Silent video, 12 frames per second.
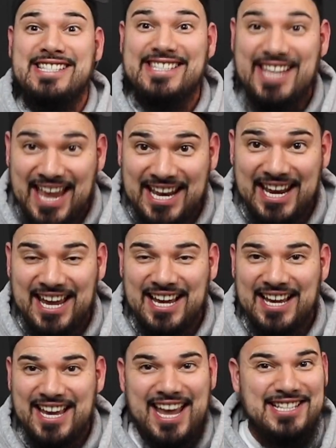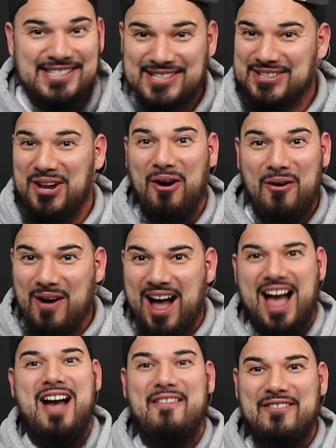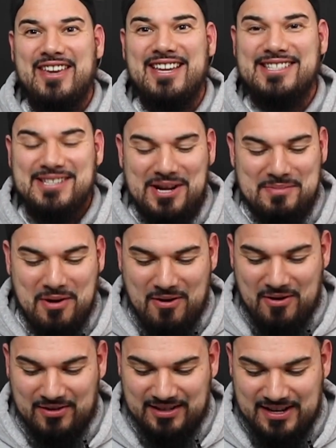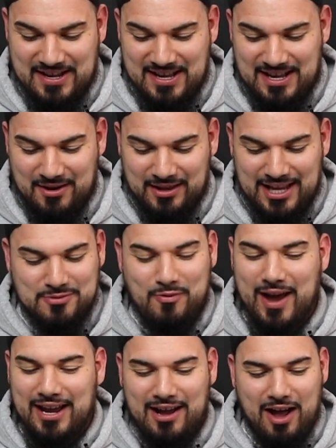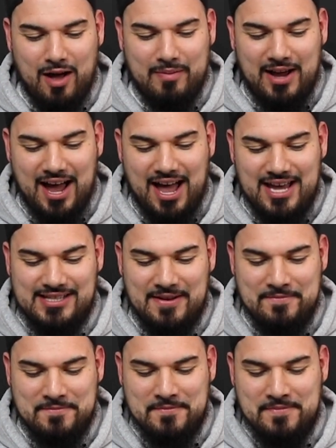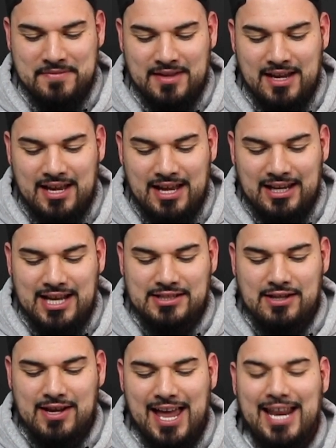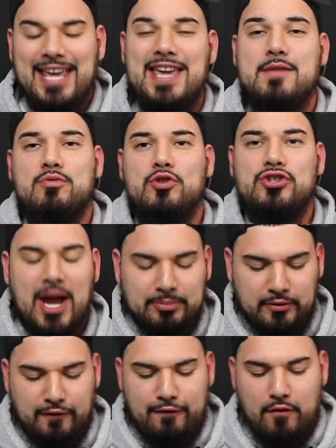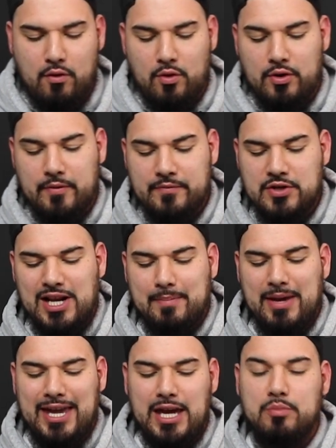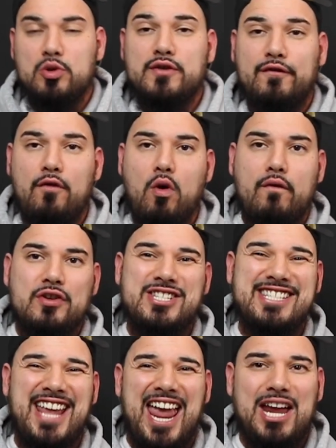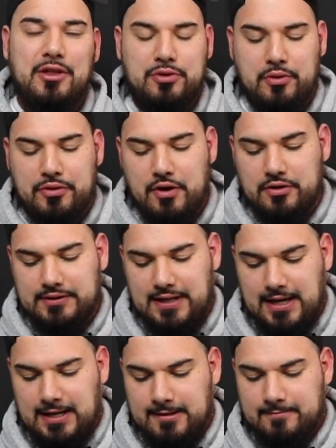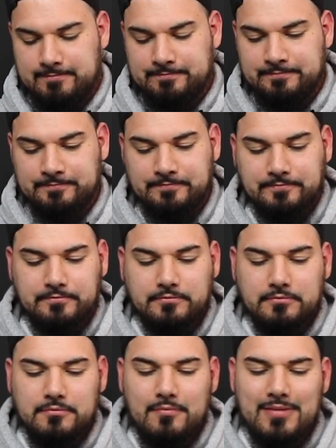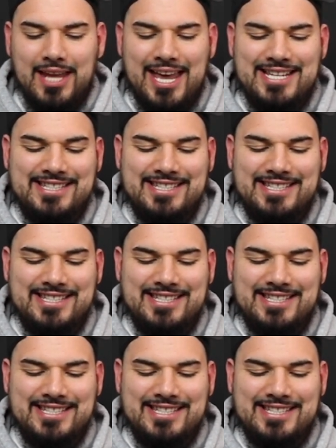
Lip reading: sinning. It's so obvious. Come on. Let's wake up, guys. Let's look at Hebrews chapter 4. So it's going to be Hebrews 4 verses 8 through 13. It